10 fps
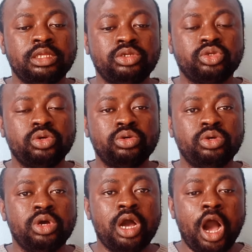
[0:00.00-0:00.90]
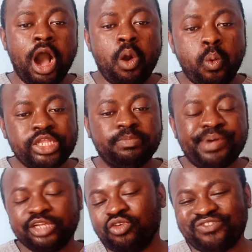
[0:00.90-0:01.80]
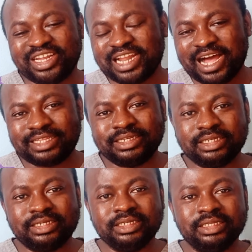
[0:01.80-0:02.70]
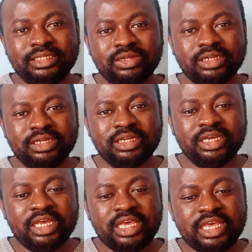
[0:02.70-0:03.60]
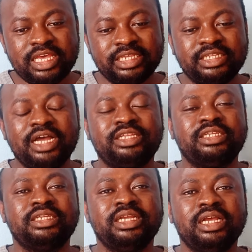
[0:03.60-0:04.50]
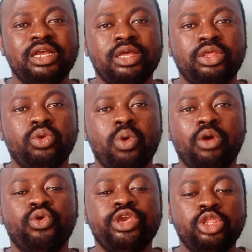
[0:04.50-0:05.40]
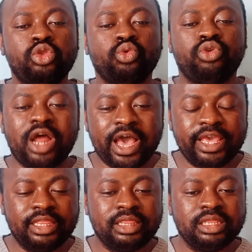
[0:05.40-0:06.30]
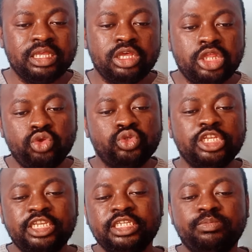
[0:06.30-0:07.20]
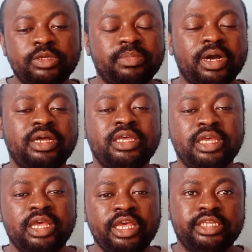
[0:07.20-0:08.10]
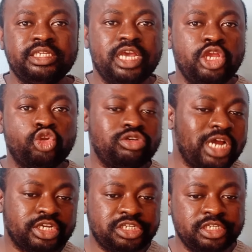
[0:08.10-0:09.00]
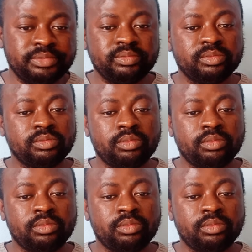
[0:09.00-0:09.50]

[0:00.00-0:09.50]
So, which part of an article is that you are going to write using this paper? Is it the introduction?